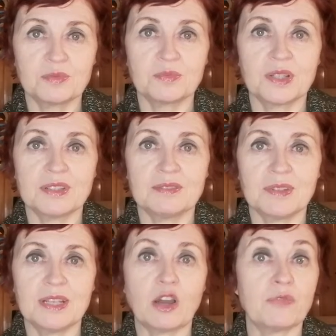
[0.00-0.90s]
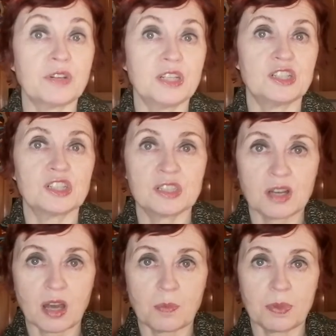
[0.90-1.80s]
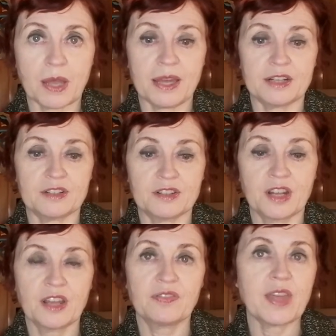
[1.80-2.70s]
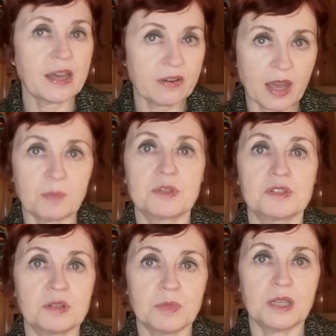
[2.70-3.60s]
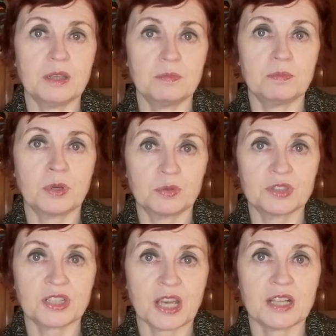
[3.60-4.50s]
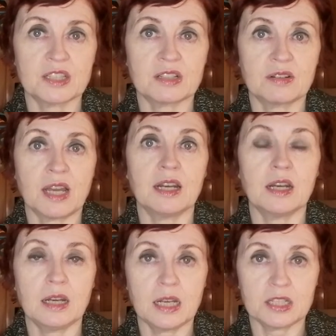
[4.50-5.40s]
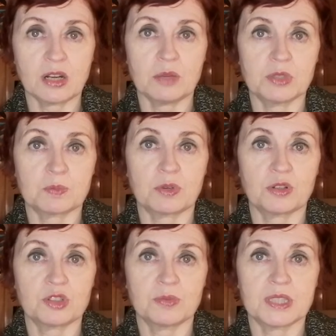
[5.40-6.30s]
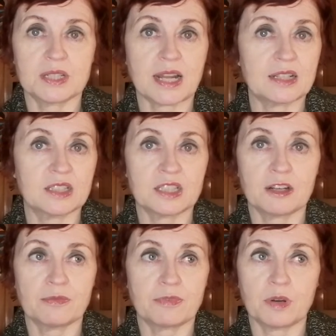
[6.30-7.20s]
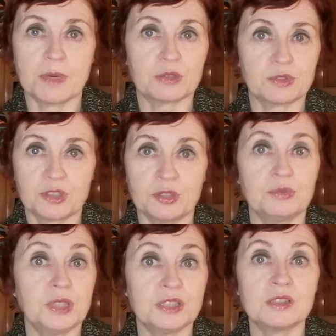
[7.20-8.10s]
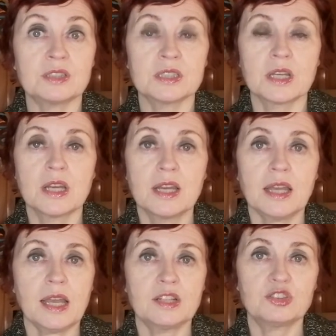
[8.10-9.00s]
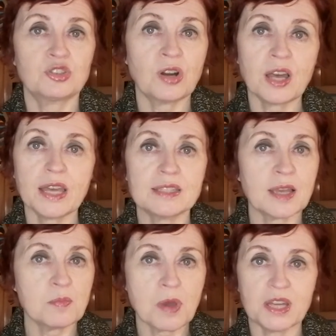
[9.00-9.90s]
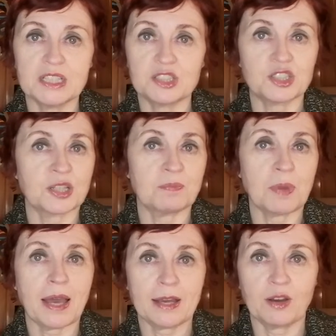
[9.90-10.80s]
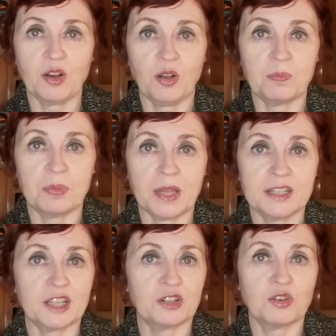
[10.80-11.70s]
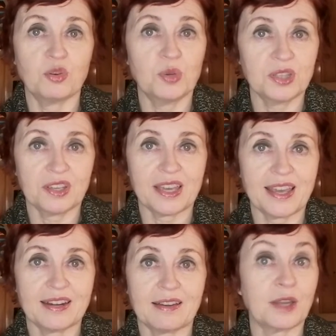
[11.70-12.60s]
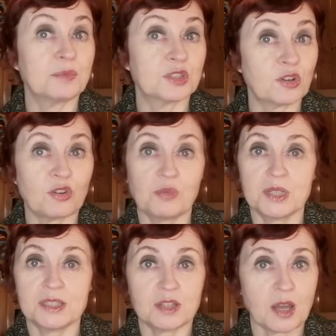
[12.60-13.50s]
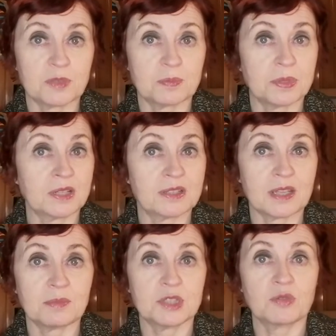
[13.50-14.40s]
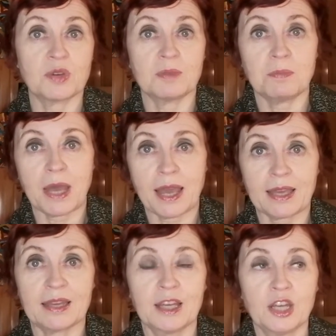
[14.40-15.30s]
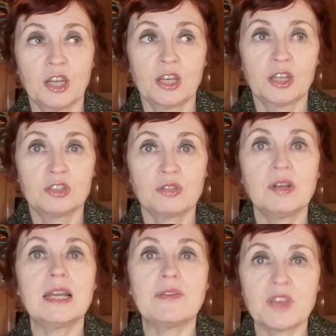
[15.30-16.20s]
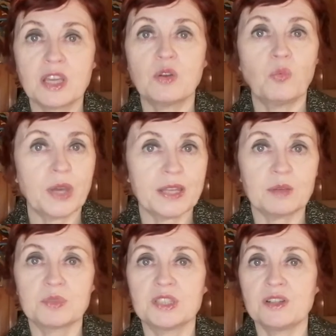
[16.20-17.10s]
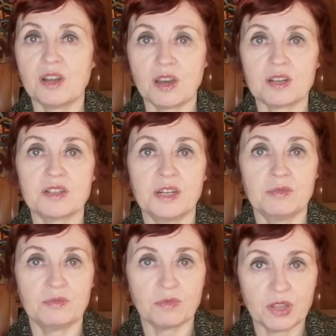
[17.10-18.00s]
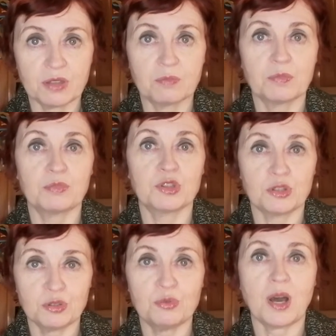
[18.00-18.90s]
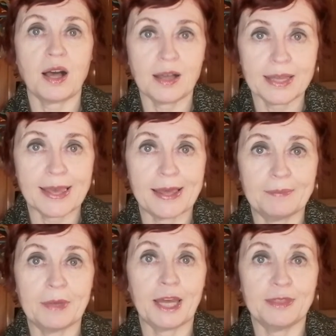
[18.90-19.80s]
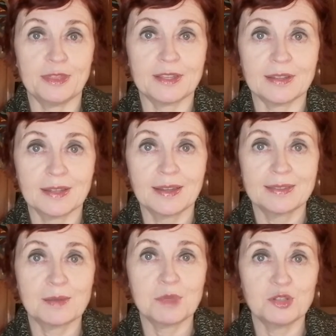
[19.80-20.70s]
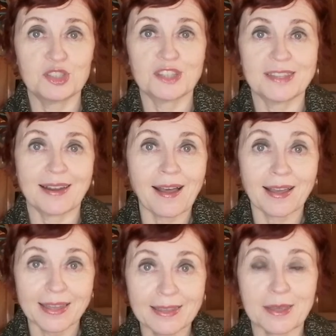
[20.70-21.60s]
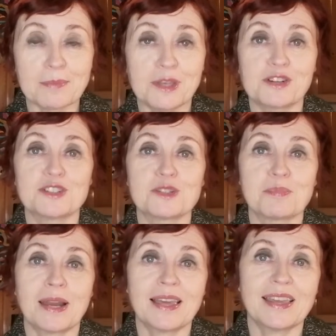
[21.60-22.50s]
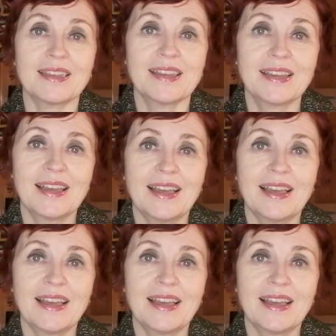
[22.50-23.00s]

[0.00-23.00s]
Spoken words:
We often need to stop, and that happened to me post-cancer. I literally was brought to a standstill for about 2 years, and try as I might to get back up and get going again, I was always stopped, because I was going back to living in a way that was not in rhythm with who I am and the music that I came here to play.